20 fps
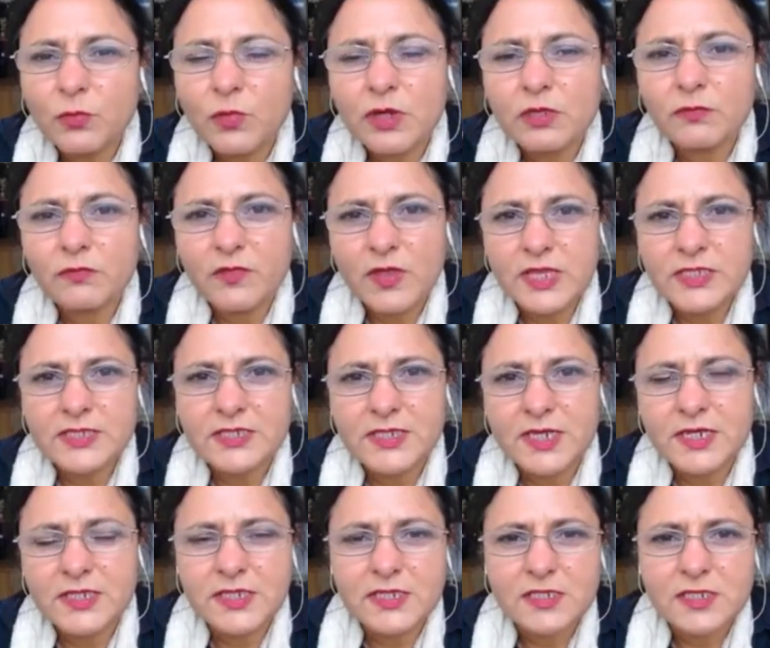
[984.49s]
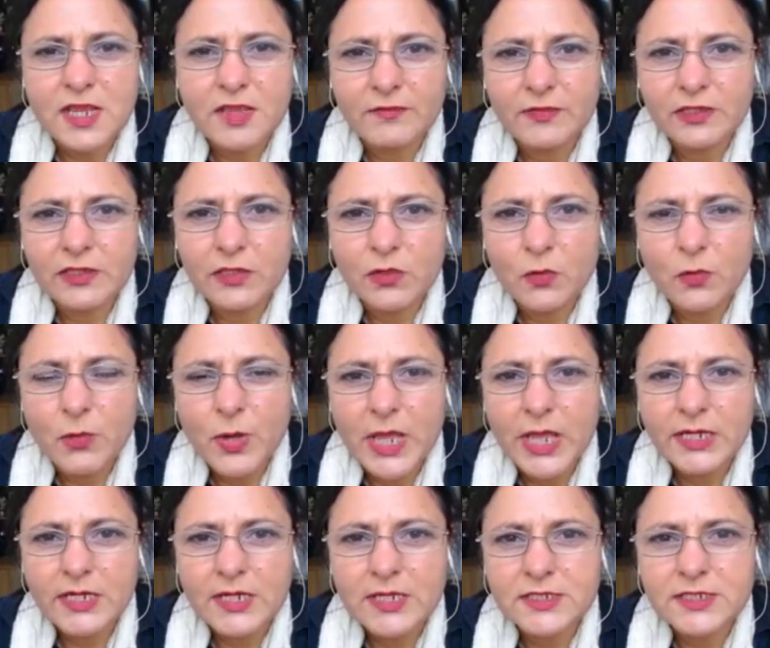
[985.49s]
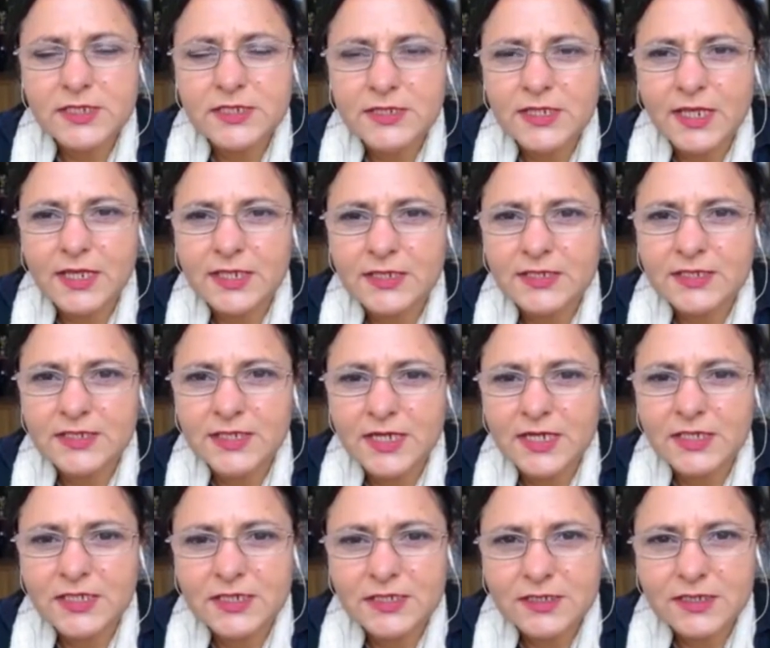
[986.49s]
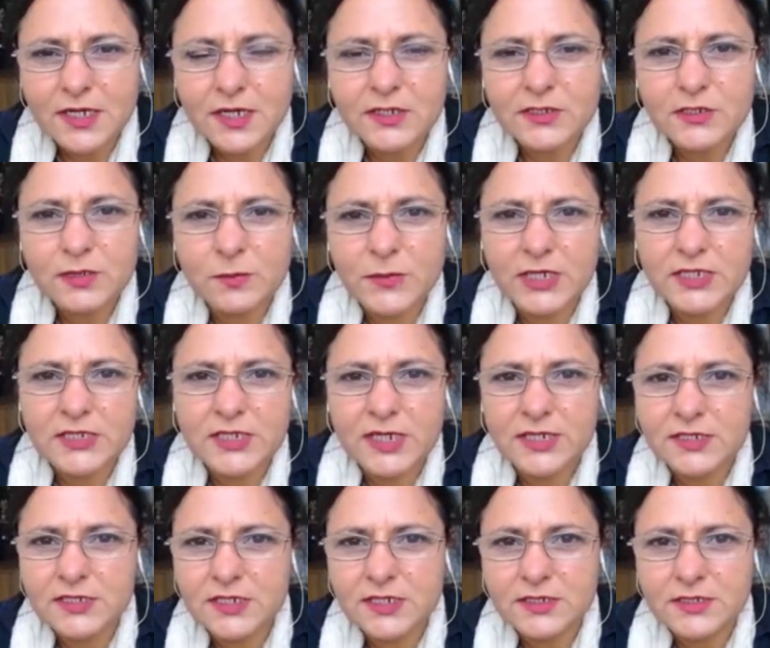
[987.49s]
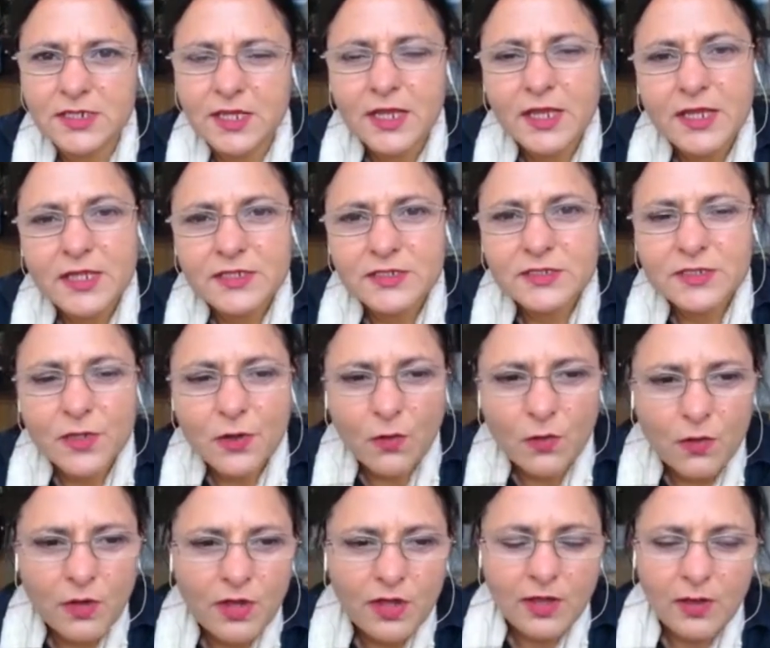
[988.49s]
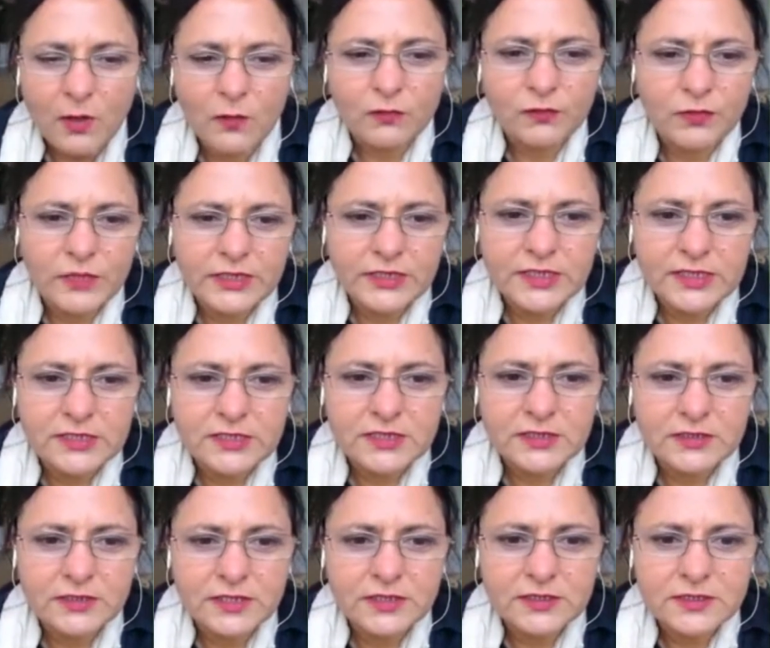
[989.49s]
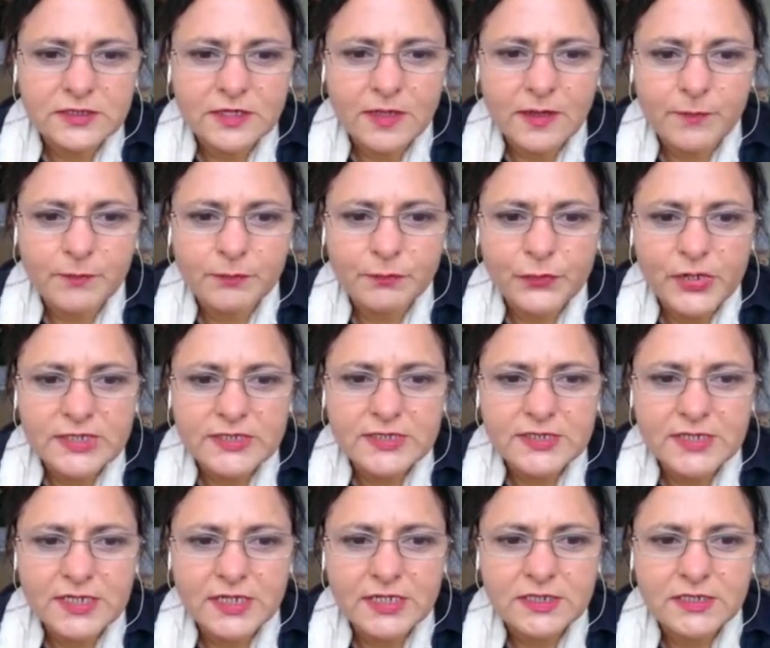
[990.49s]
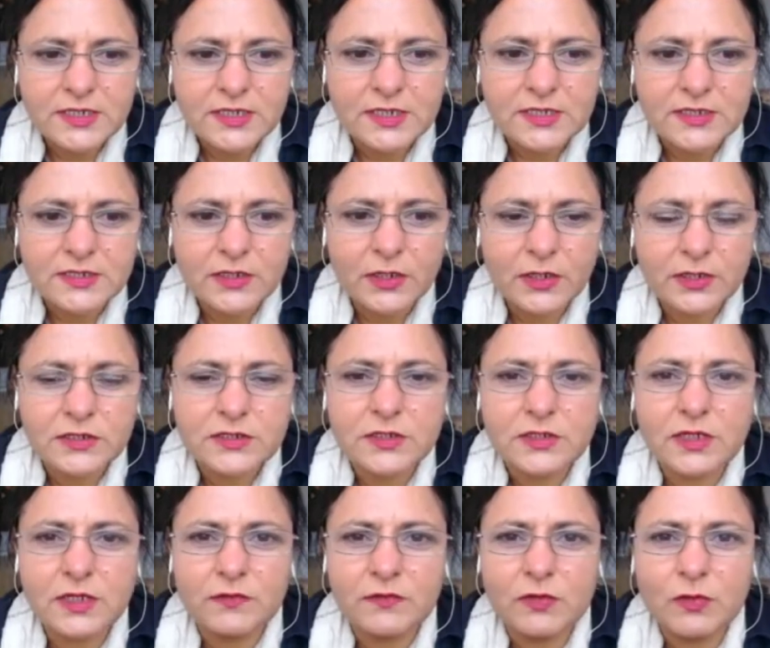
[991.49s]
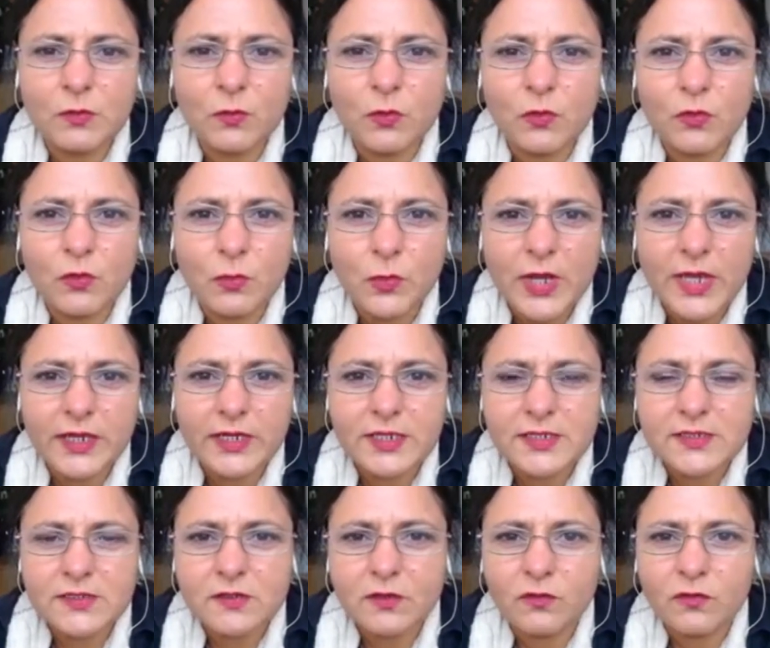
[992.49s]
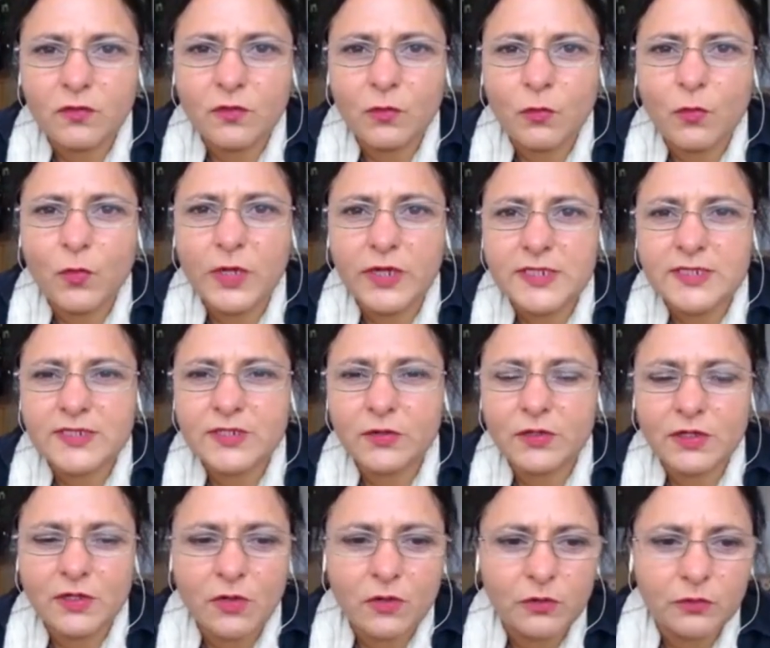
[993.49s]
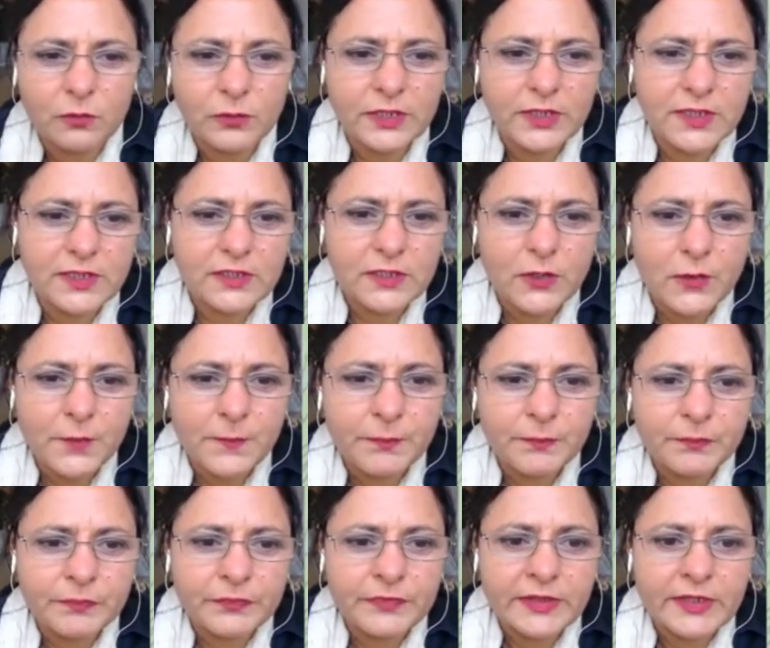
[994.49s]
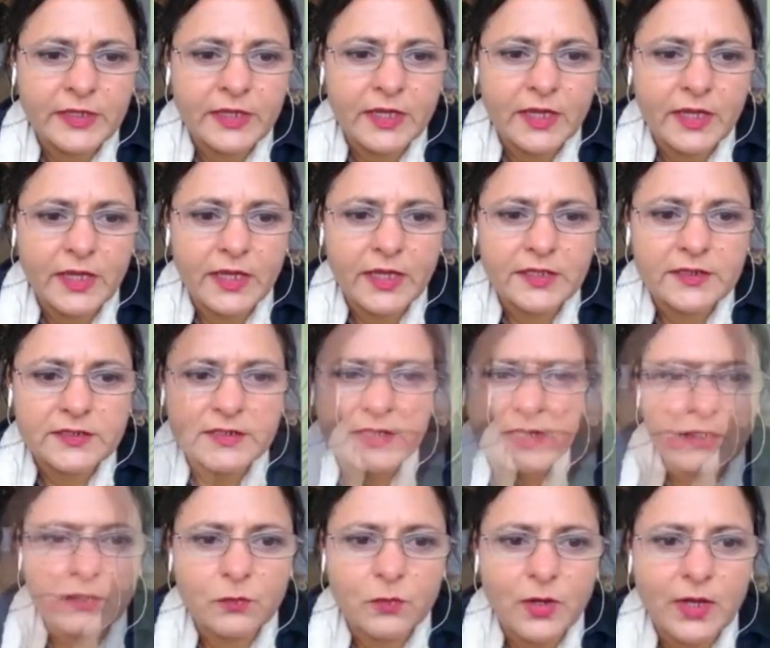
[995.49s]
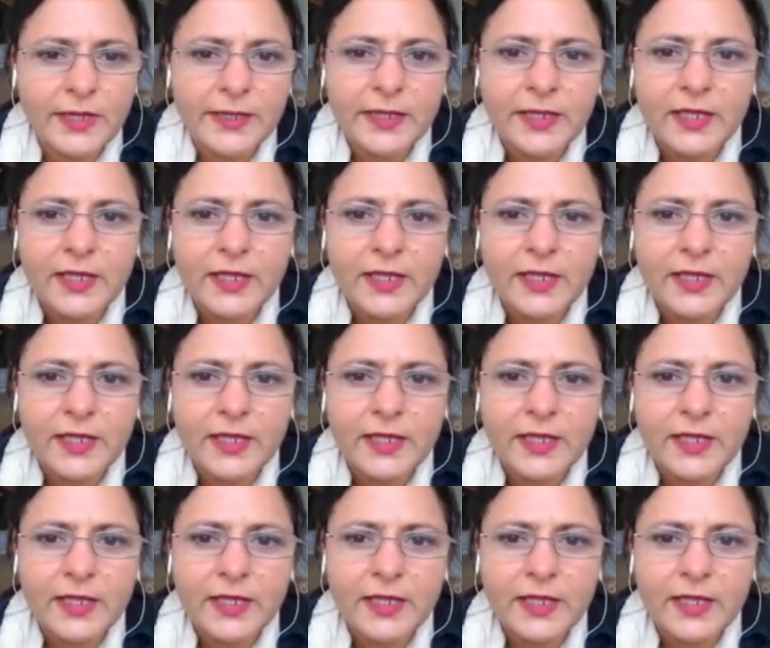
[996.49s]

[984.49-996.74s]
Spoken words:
First stage is having the awareness, and second stage is starting to make changes. So hopefully this presentation is going to give you more awareness of what is going on within you and why.